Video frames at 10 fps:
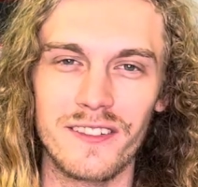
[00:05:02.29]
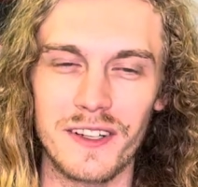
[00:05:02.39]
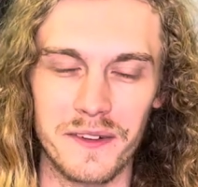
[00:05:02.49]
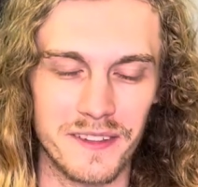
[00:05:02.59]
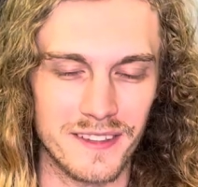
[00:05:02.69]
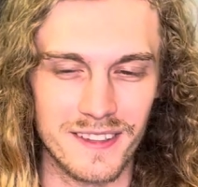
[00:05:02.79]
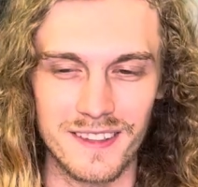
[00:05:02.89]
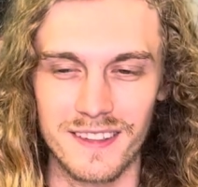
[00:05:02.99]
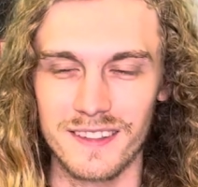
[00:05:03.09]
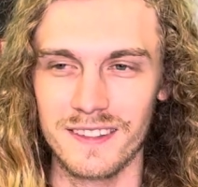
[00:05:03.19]
there was
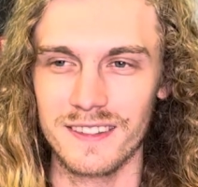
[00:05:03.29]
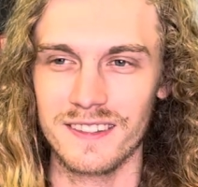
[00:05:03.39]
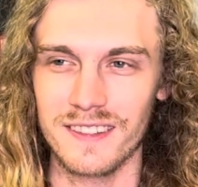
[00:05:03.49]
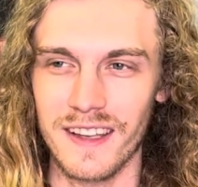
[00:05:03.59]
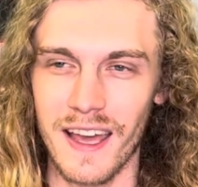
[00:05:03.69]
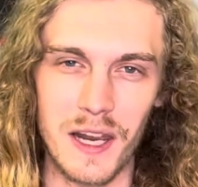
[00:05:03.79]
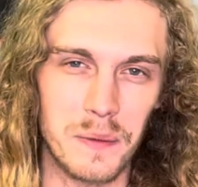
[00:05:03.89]
Hannah